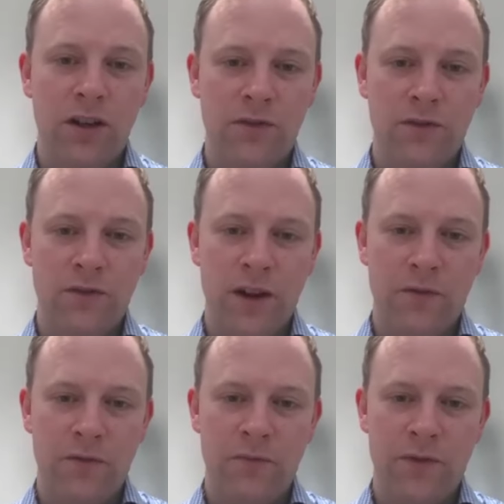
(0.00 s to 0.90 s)
of
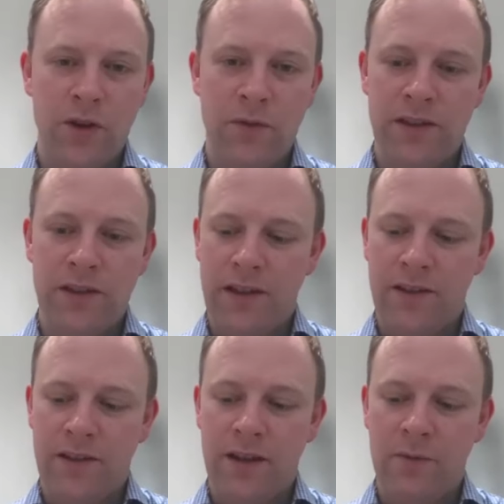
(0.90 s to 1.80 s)
survival. So it's it's
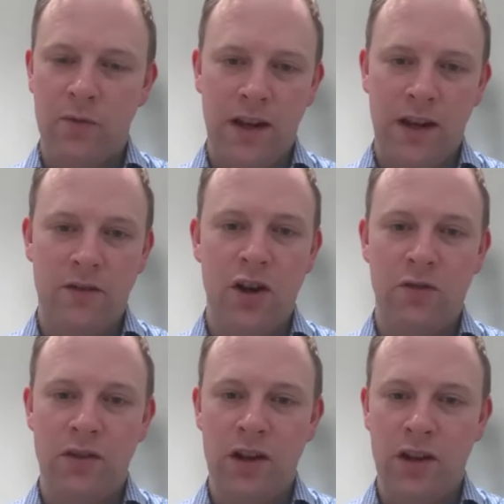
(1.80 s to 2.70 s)
a double hit. Not
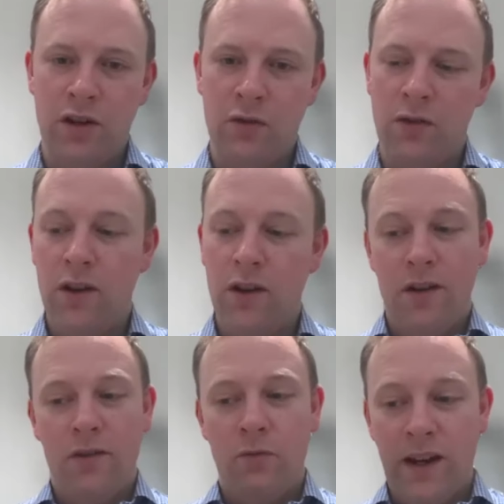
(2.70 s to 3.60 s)
only are you
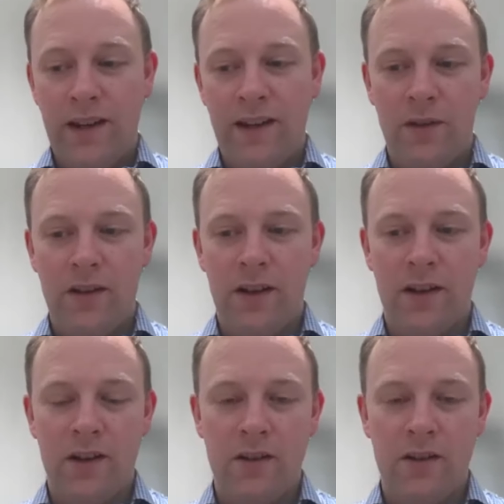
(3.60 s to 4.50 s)
waiting to be
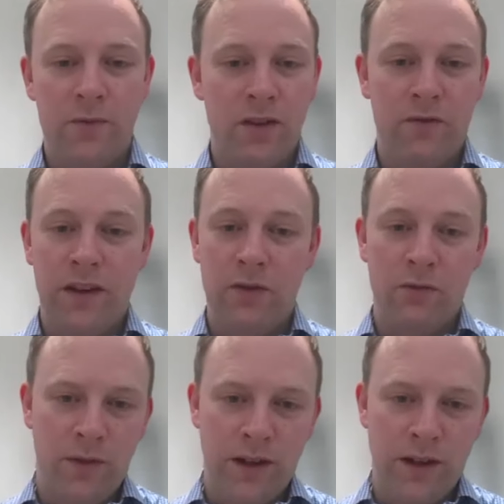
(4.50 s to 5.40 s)
diagnosed, but you're then
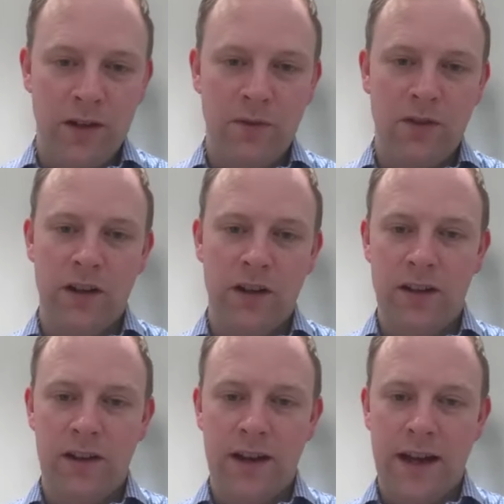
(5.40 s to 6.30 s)
also waiting to be
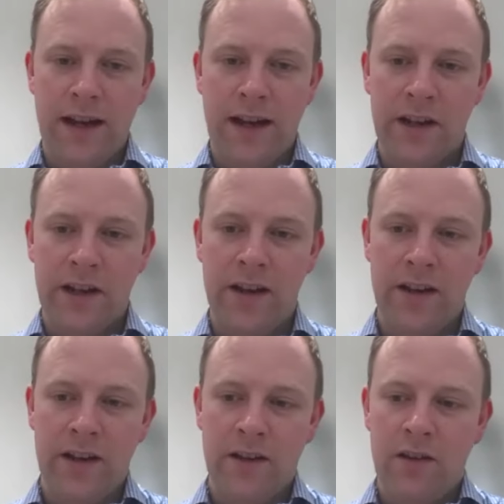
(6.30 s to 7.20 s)
treated. And actually,
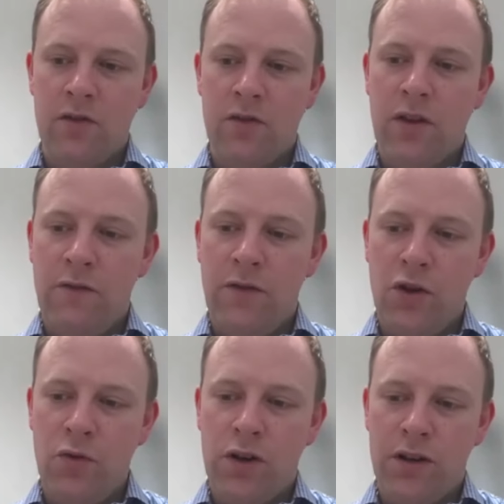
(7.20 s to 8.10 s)
if
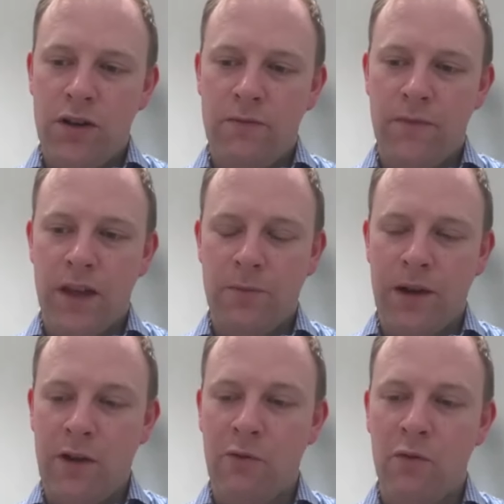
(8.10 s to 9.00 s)
you can, the
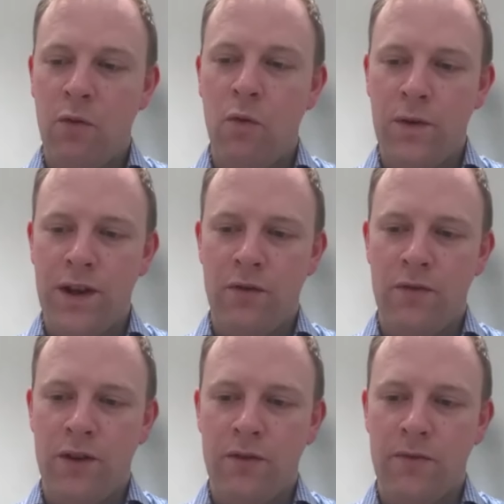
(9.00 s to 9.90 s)
power of what we offer